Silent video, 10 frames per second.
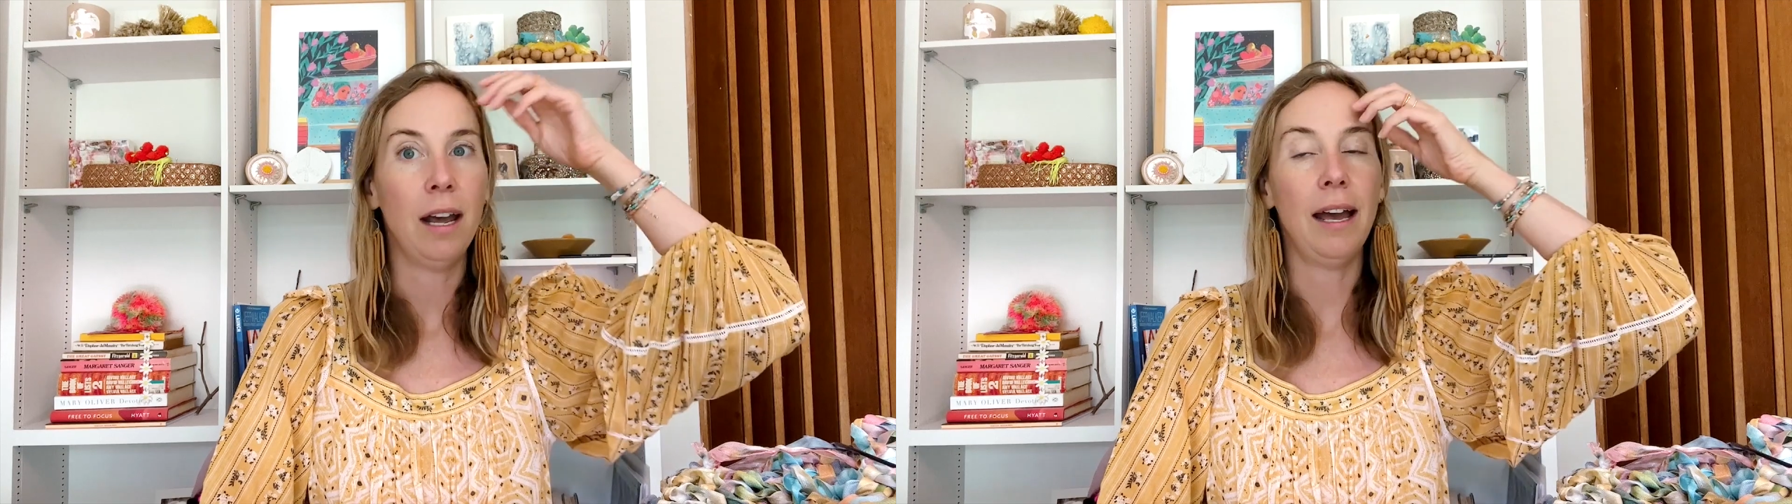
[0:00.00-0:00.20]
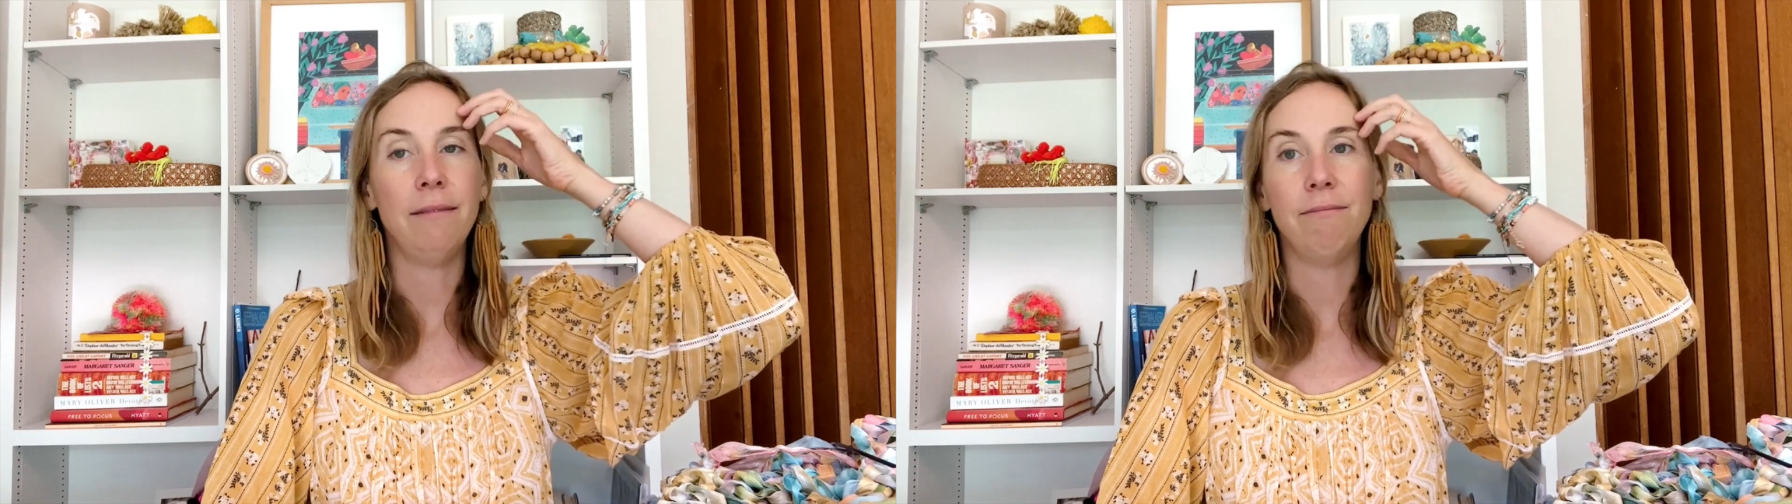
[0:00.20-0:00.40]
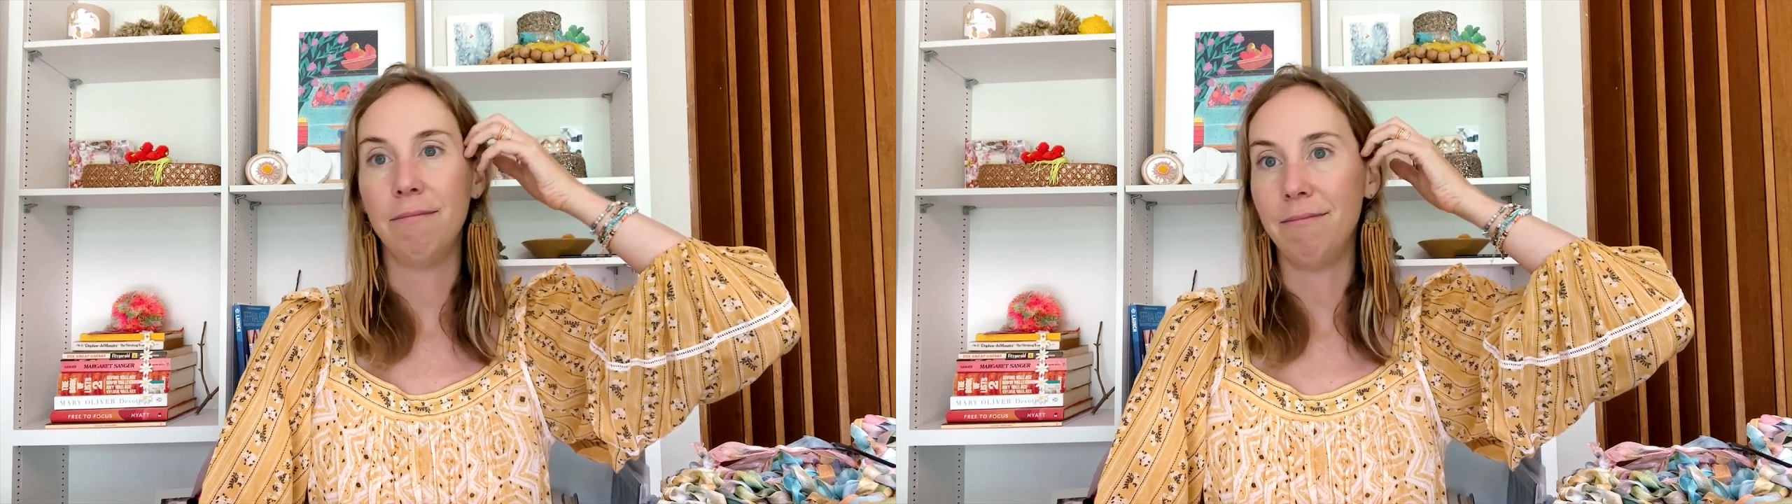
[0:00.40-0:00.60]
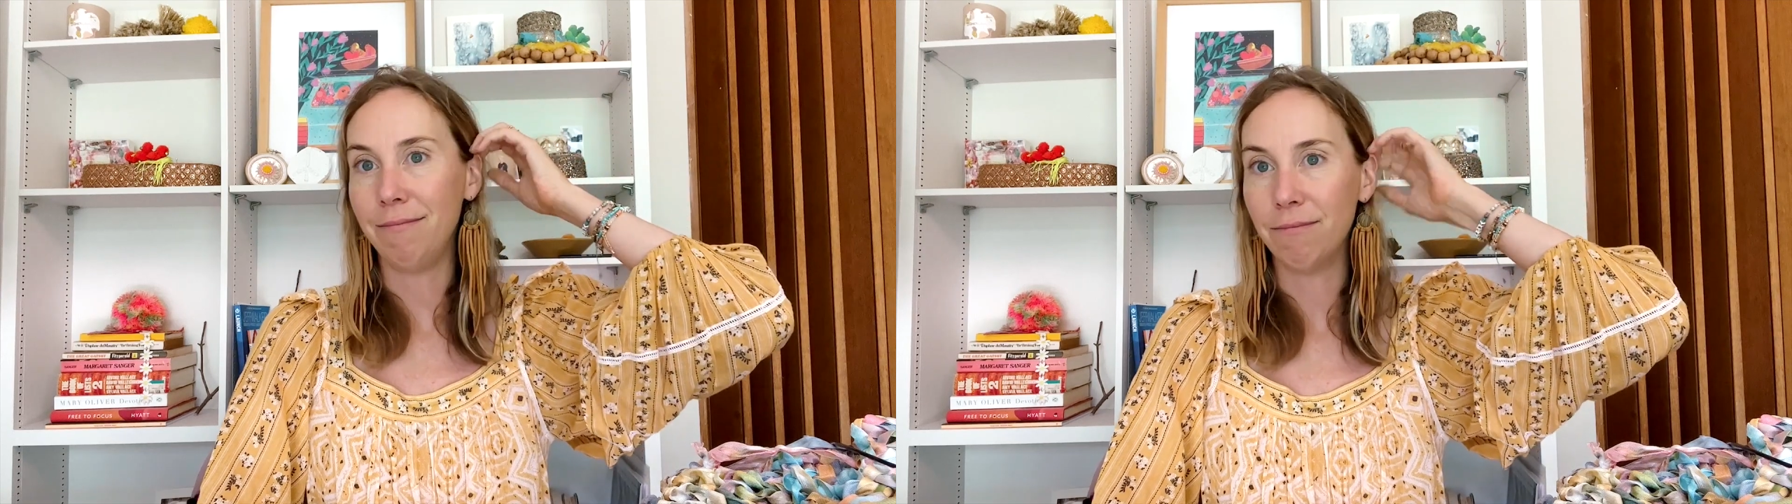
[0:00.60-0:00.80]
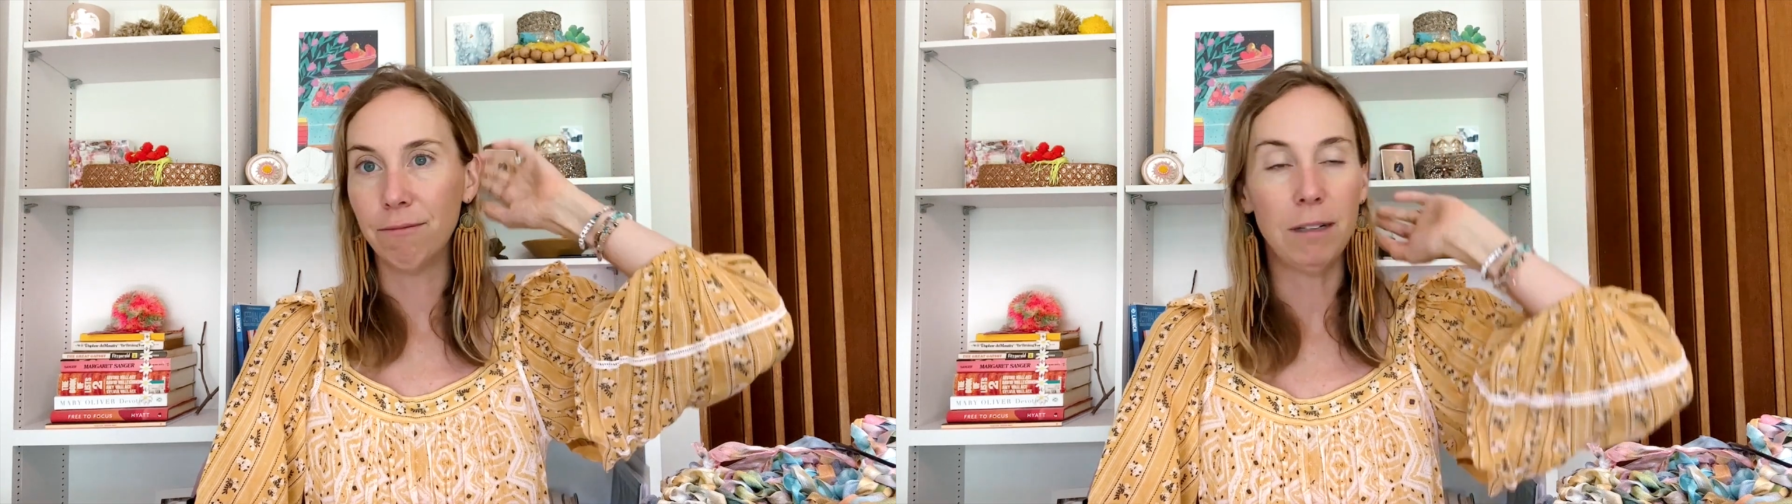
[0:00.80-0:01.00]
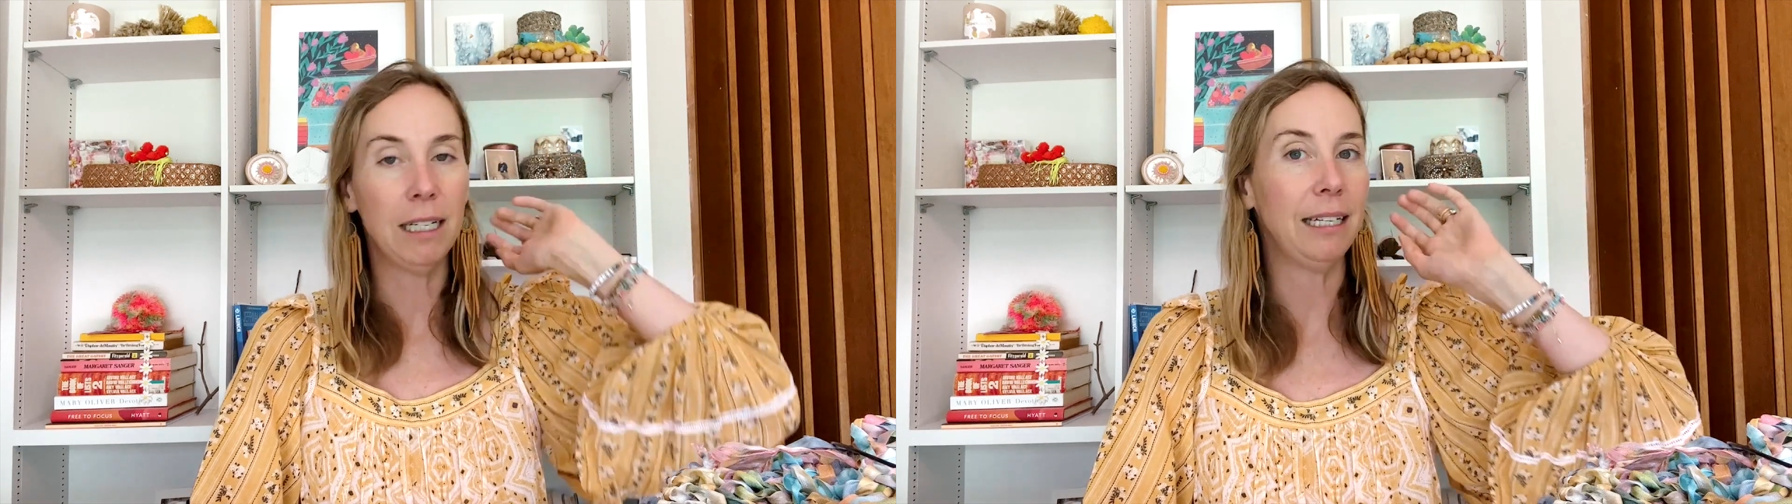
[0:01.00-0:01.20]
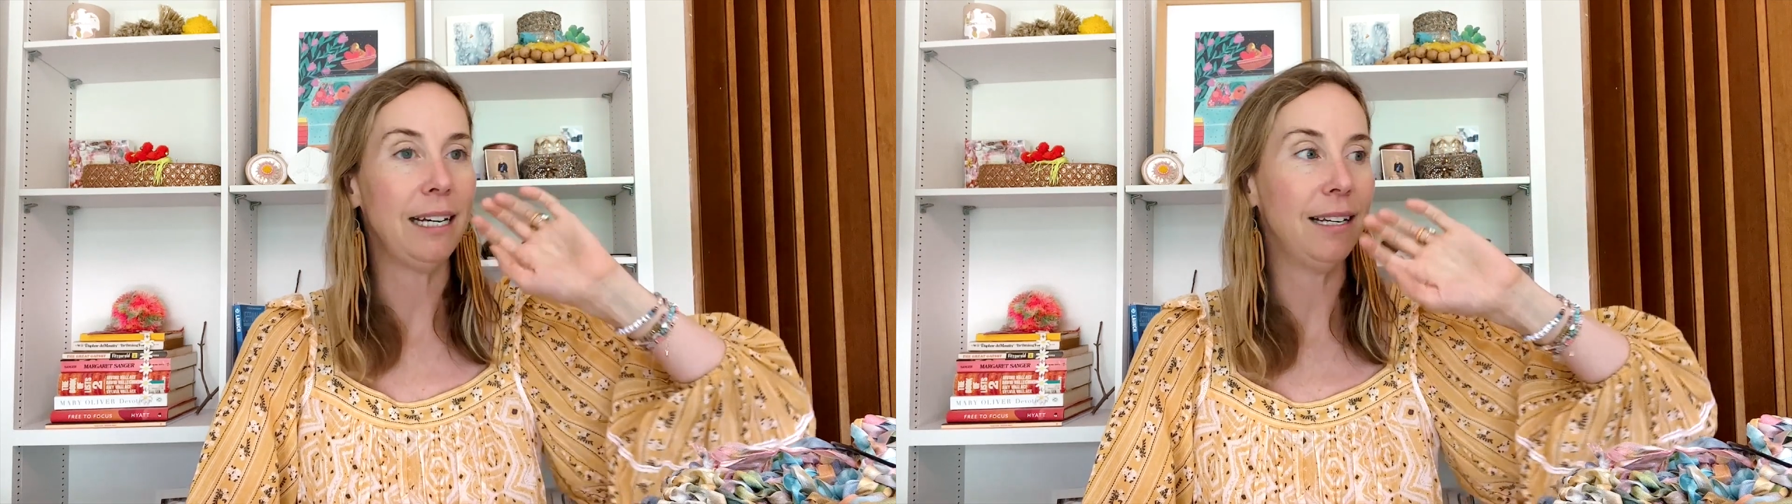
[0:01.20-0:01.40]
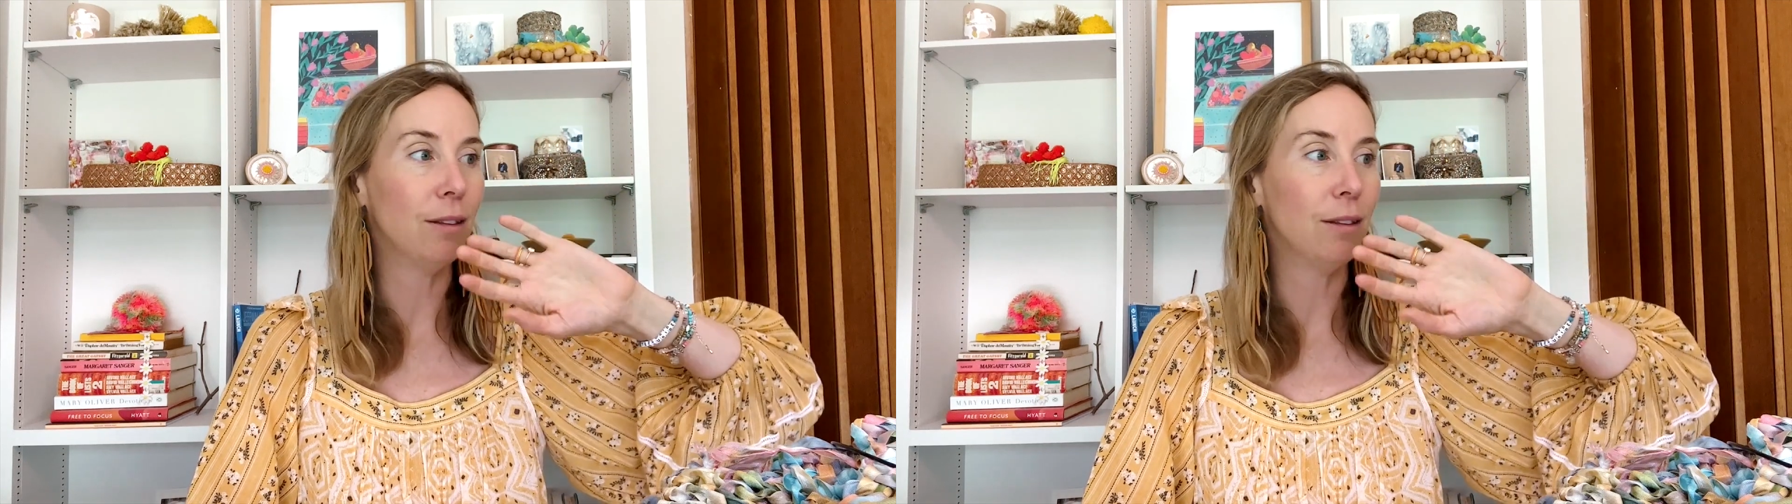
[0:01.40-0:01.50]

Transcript: and really